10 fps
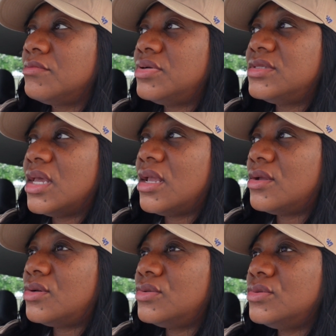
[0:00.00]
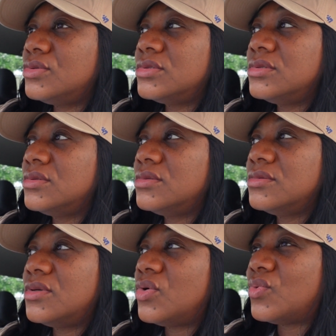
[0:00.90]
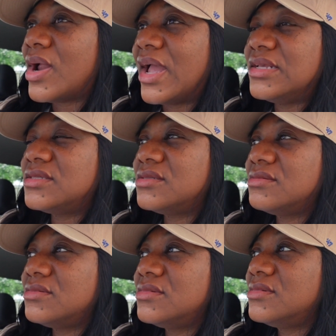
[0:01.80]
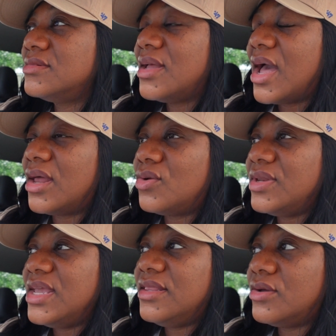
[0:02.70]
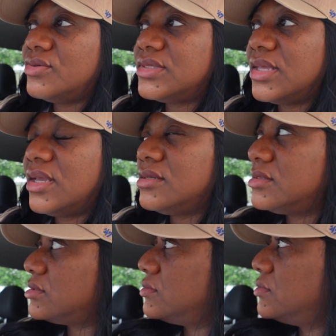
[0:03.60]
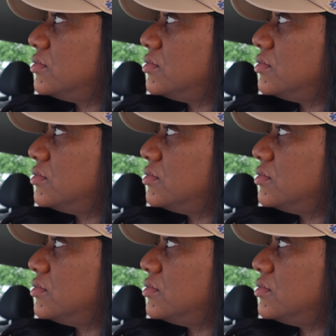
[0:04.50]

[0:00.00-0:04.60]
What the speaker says: potatoes, rice. I don't need those things.